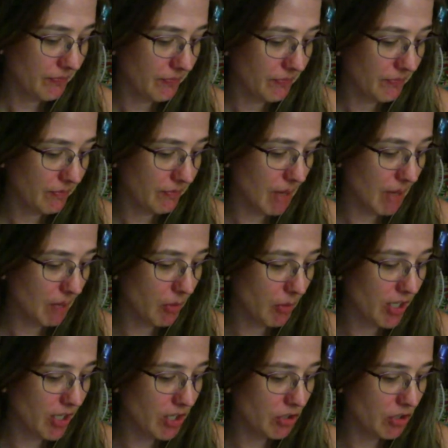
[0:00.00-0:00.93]

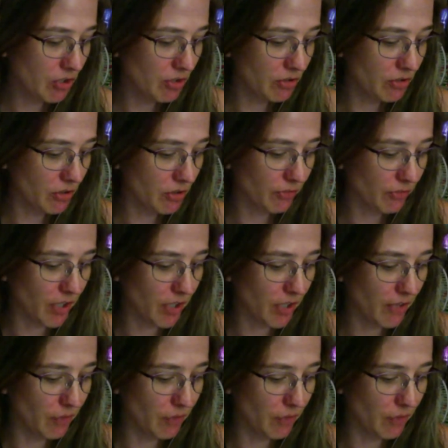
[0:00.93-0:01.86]
memory issues or
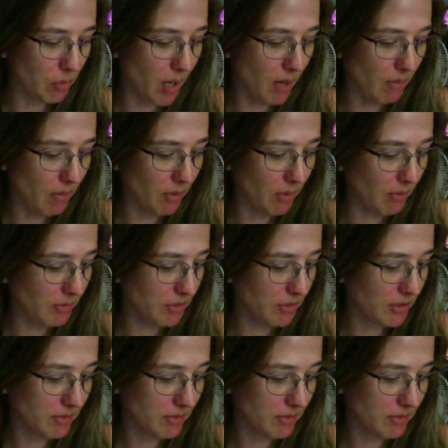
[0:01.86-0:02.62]
forgetful problems?